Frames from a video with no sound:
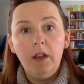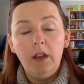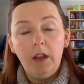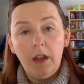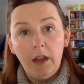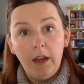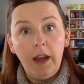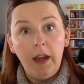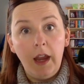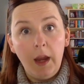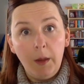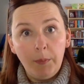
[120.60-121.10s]

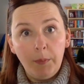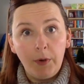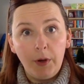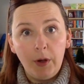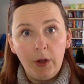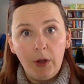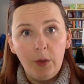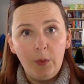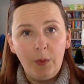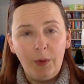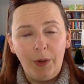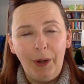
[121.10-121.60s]
In
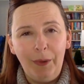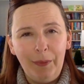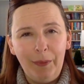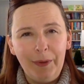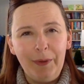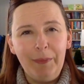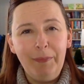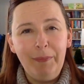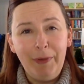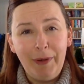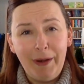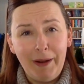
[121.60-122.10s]
April,
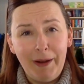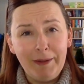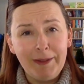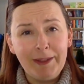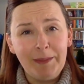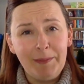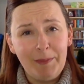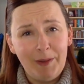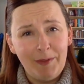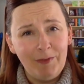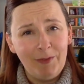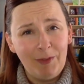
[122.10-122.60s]
we'll put out some
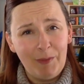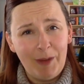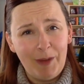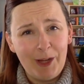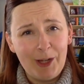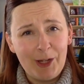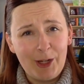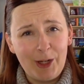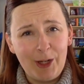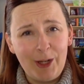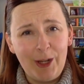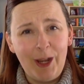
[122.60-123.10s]

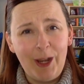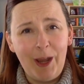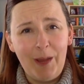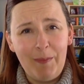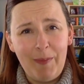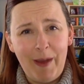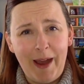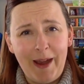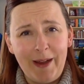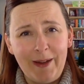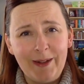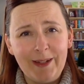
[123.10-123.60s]
information
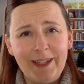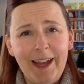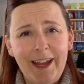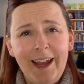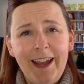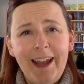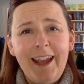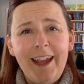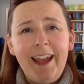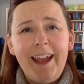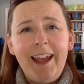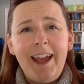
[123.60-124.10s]
about
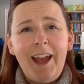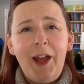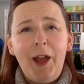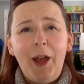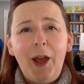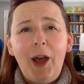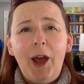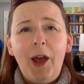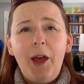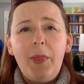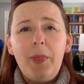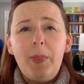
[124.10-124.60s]

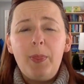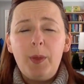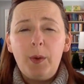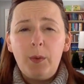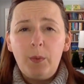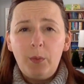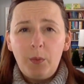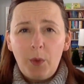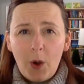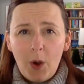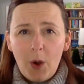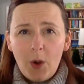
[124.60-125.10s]
the
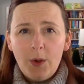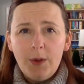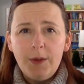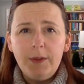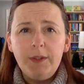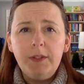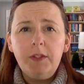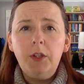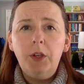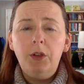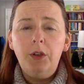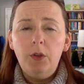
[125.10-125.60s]

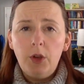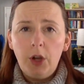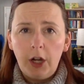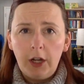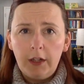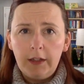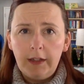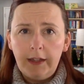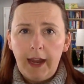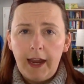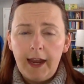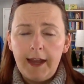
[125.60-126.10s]
roles, who
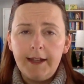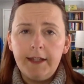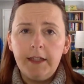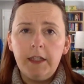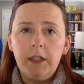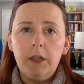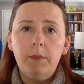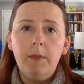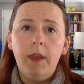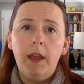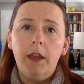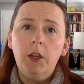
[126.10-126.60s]
currently has
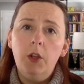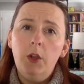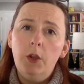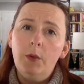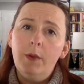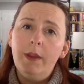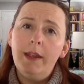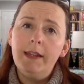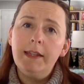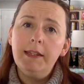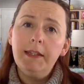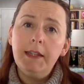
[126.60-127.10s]
them, and who
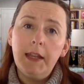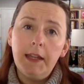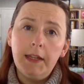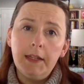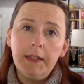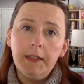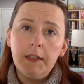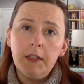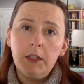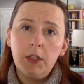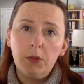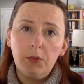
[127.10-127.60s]

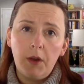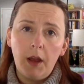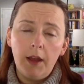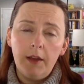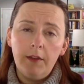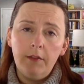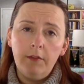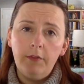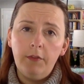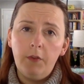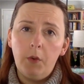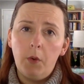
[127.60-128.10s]
intends to
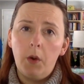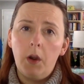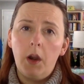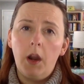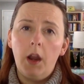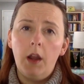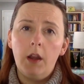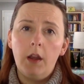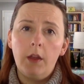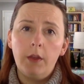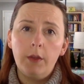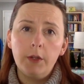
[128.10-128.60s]
run for
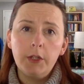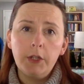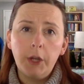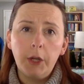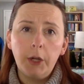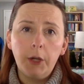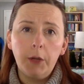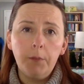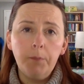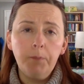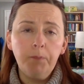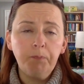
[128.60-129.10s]
another
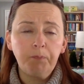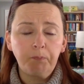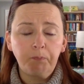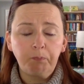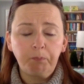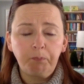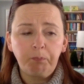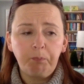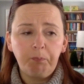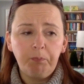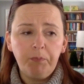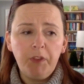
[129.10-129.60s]
term,
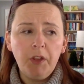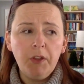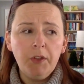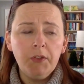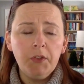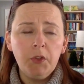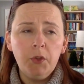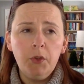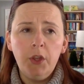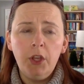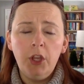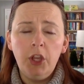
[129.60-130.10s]

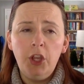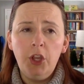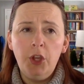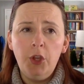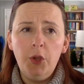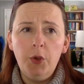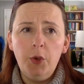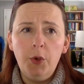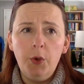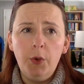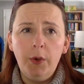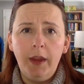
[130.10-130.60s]
so that
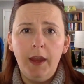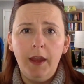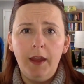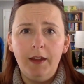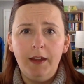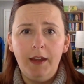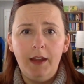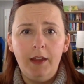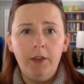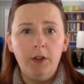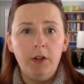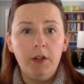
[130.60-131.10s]
you can
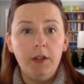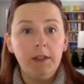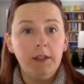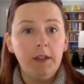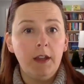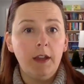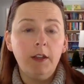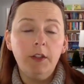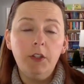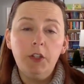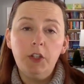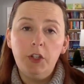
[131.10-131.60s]
either
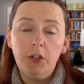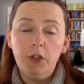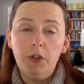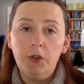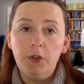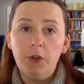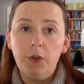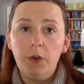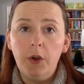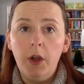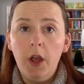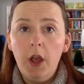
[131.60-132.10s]
decide
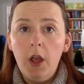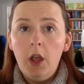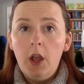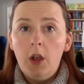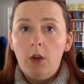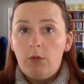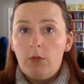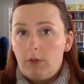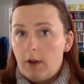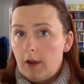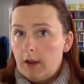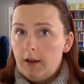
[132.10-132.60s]
to
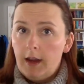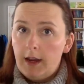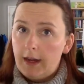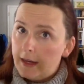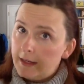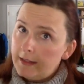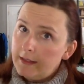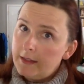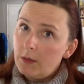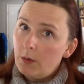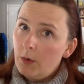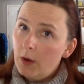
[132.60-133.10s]
run
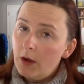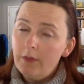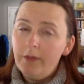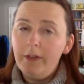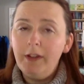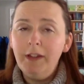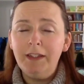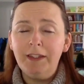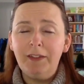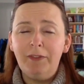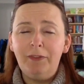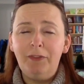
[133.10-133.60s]
against one of
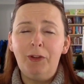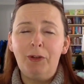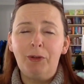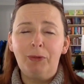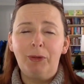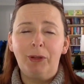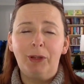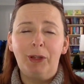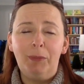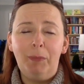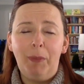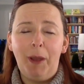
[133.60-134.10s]
us if you're
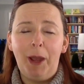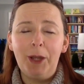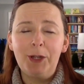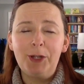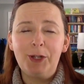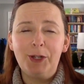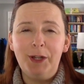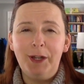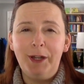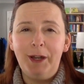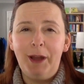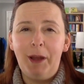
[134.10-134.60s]
really
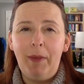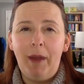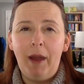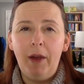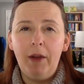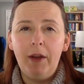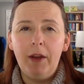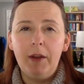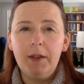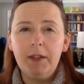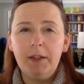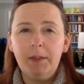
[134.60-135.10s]
passionate
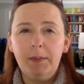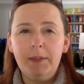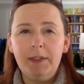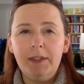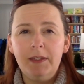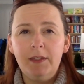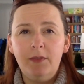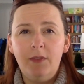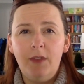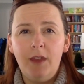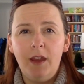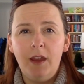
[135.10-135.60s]
about a
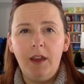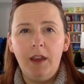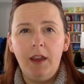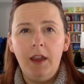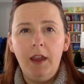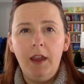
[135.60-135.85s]
specific